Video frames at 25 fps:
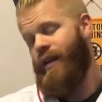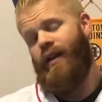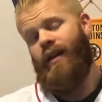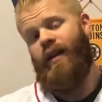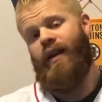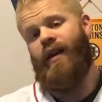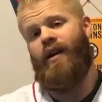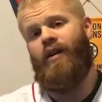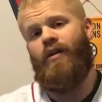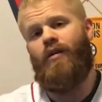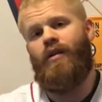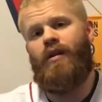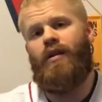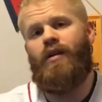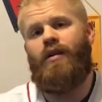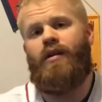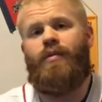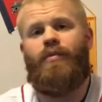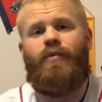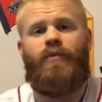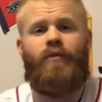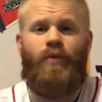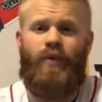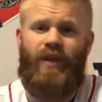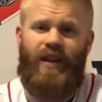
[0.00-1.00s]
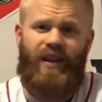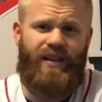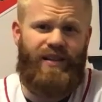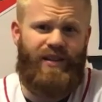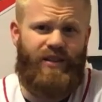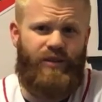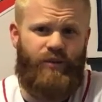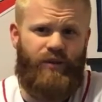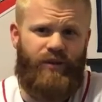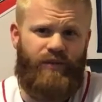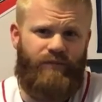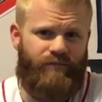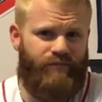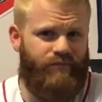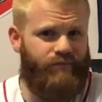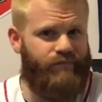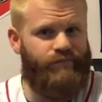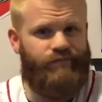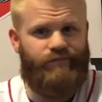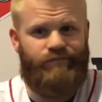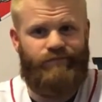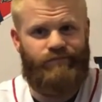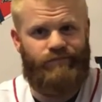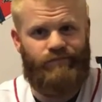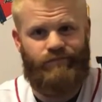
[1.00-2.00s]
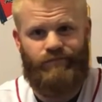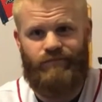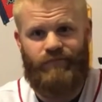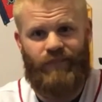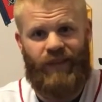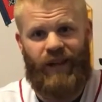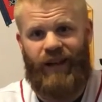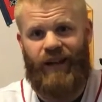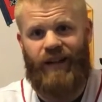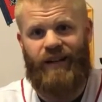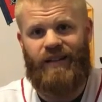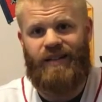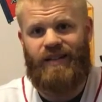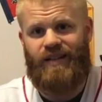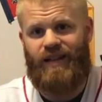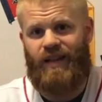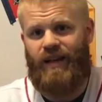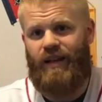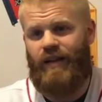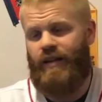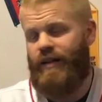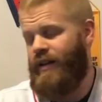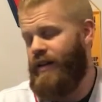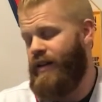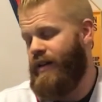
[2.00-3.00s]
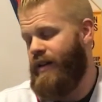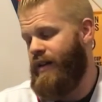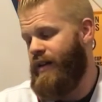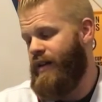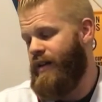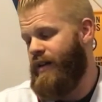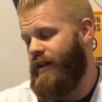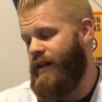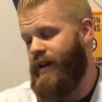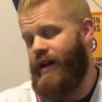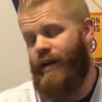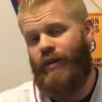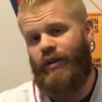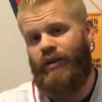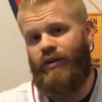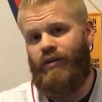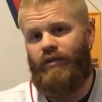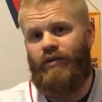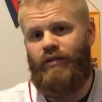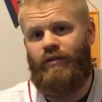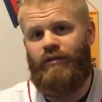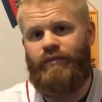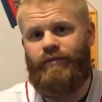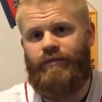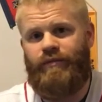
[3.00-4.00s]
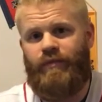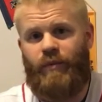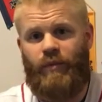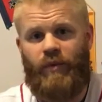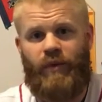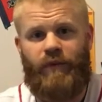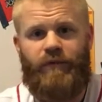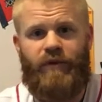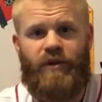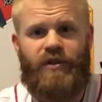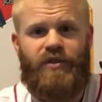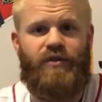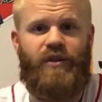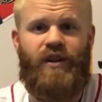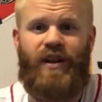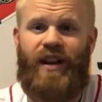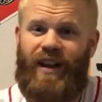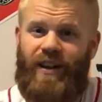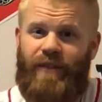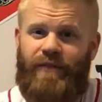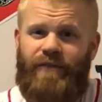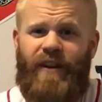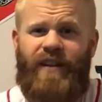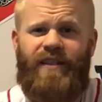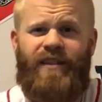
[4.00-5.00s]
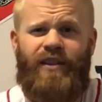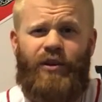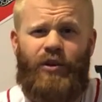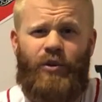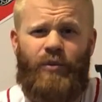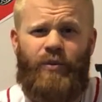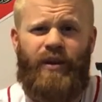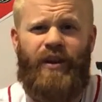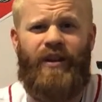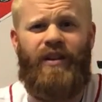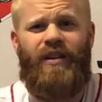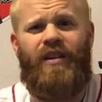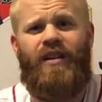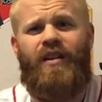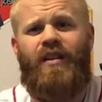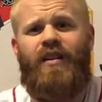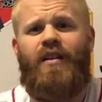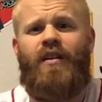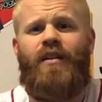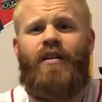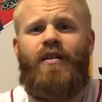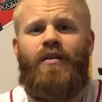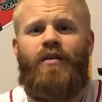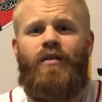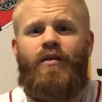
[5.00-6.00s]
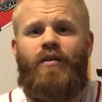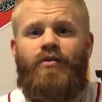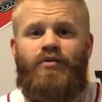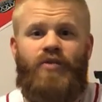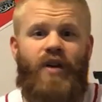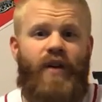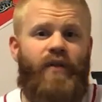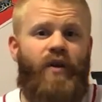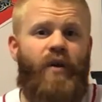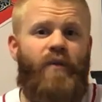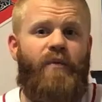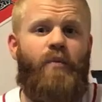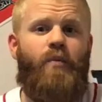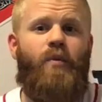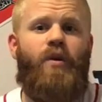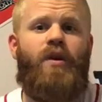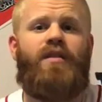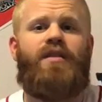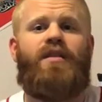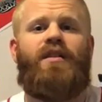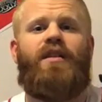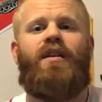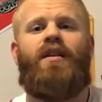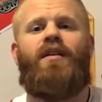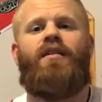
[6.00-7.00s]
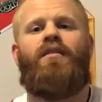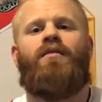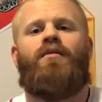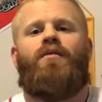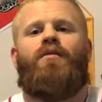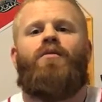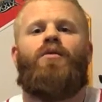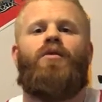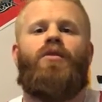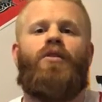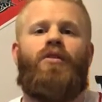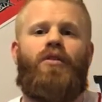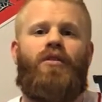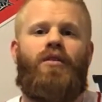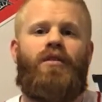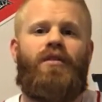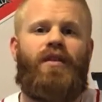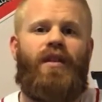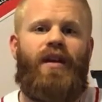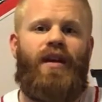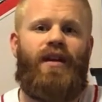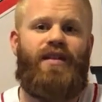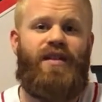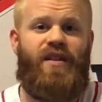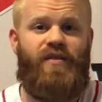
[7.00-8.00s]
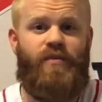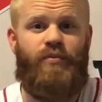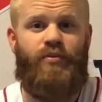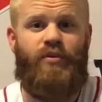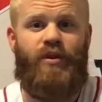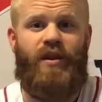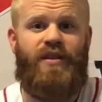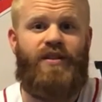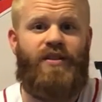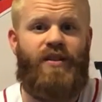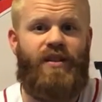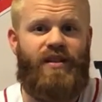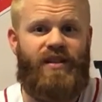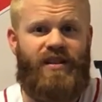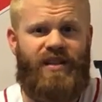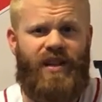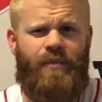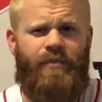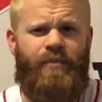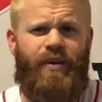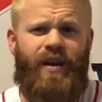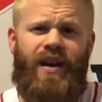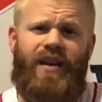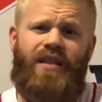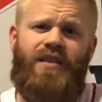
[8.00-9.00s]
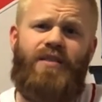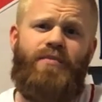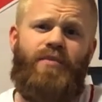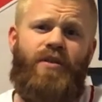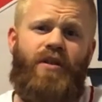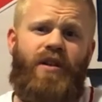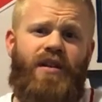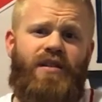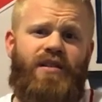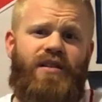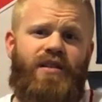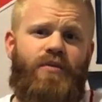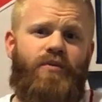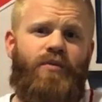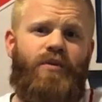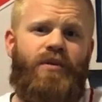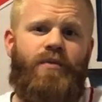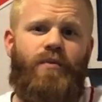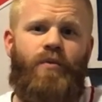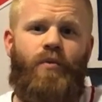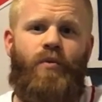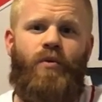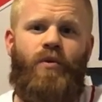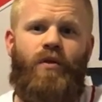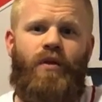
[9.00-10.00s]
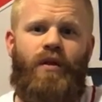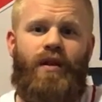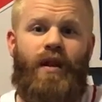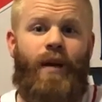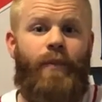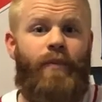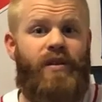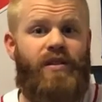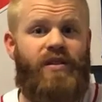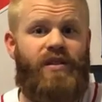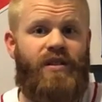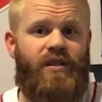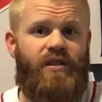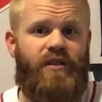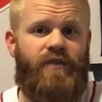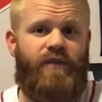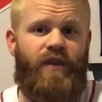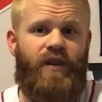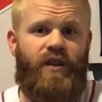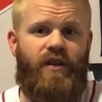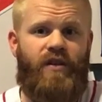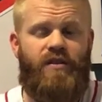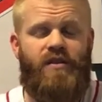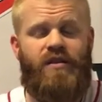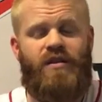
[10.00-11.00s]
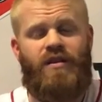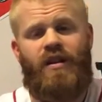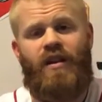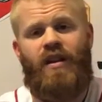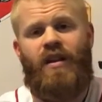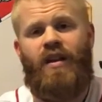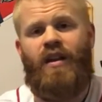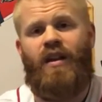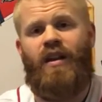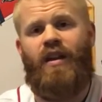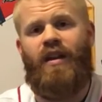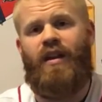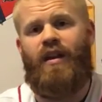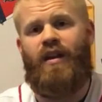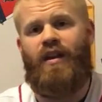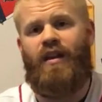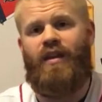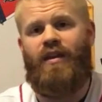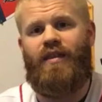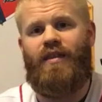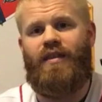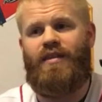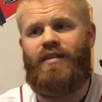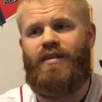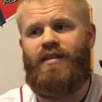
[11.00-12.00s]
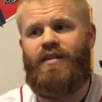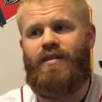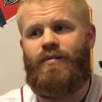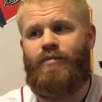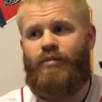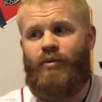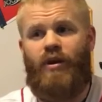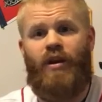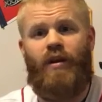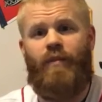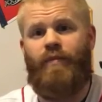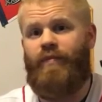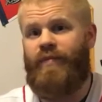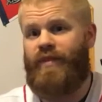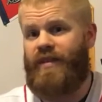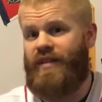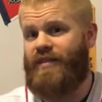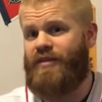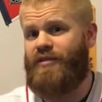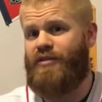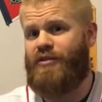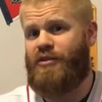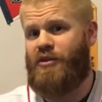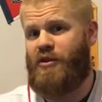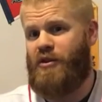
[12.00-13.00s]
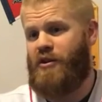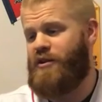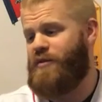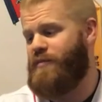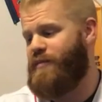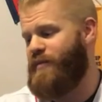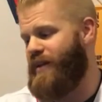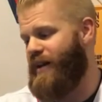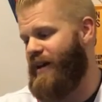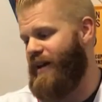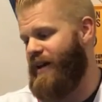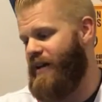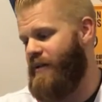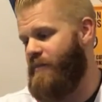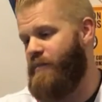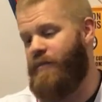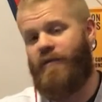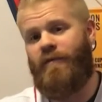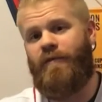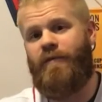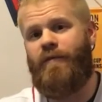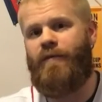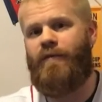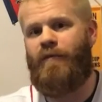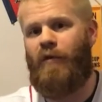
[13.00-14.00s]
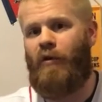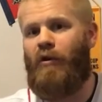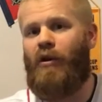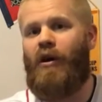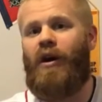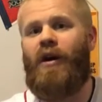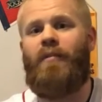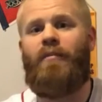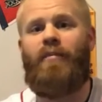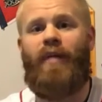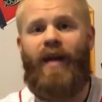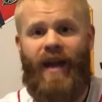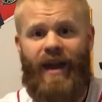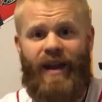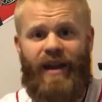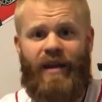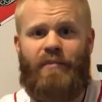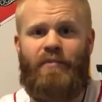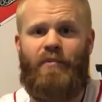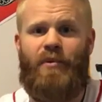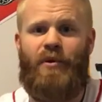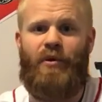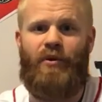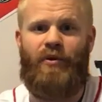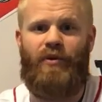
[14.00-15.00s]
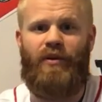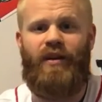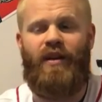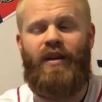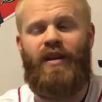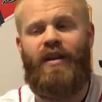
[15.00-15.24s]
Now, before we get into it, I gotta say, I'm a little frustrated. I gotta vent a little bit. Driving home from work today, learned that David Price got sent back to Boston with more numbness in his fingers, and this is a problem. This concerns me. I am in full-on panic mode.